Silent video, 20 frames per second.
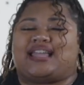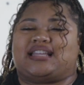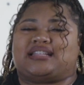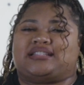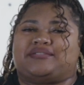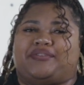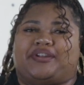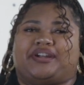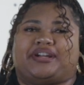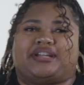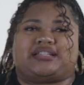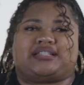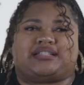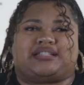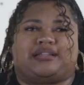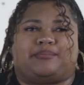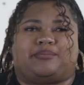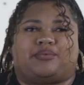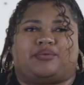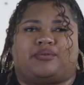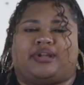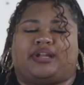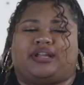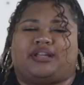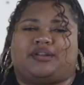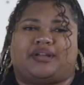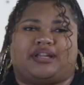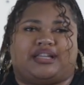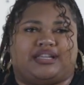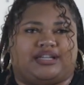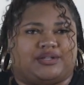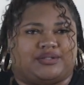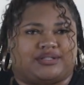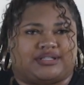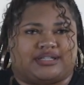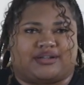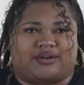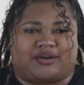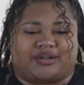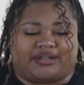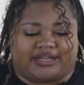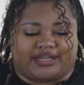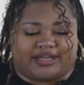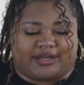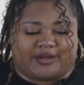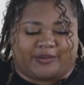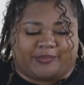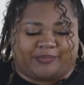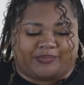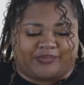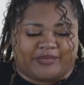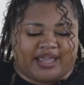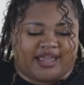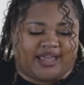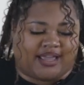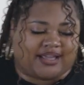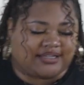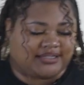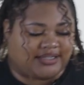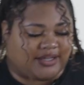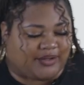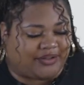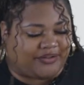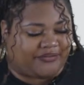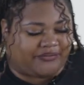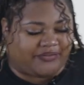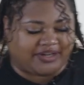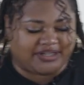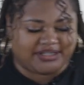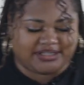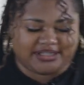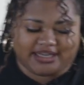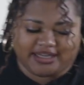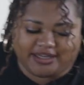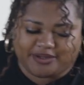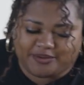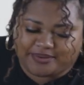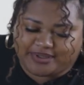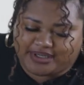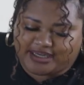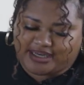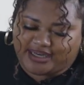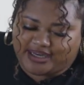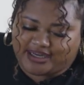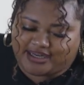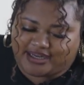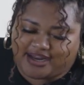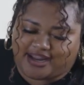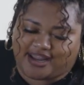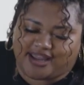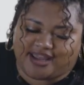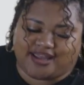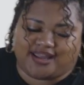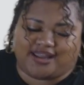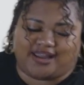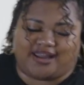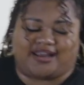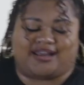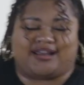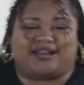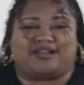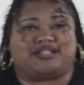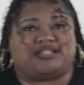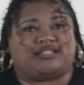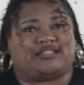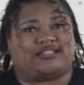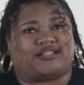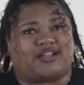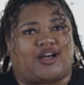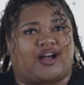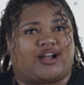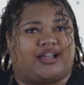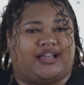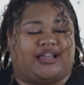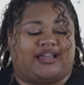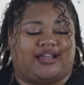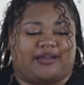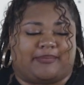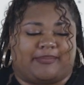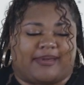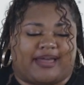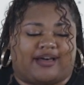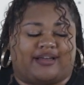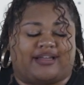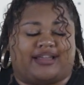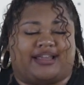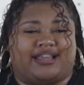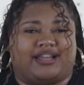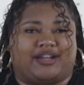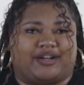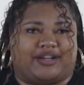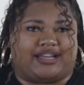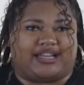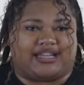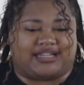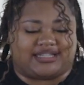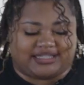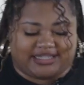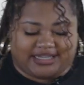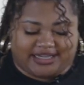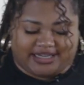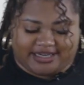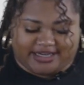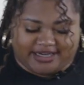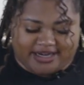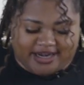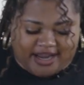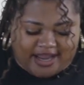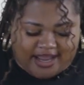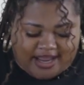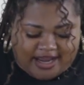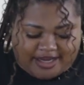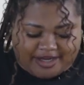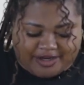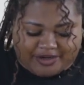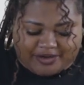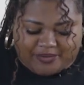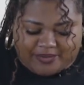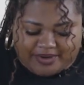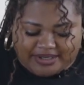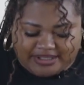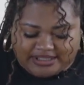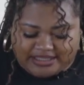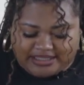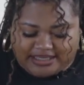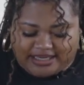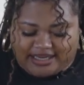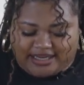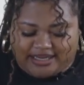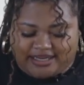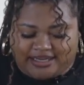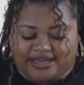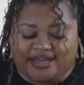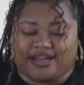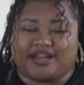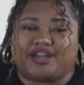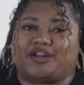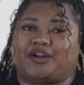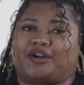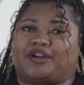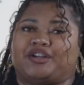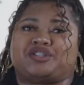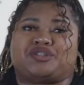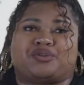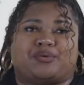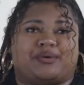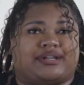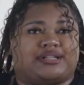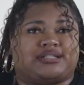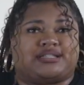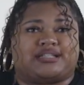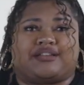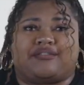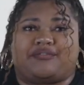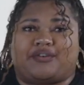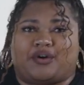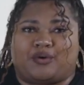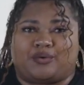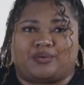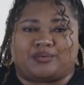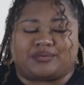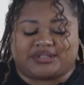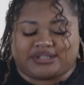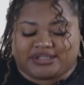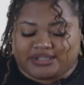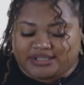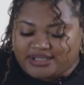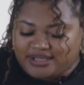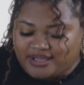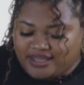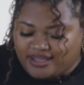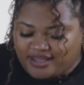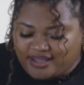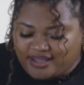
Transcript: It's very simple and you can use it on the go. So the first thing you'll need and just talking about ingredients here, you're going to need your choice of oats.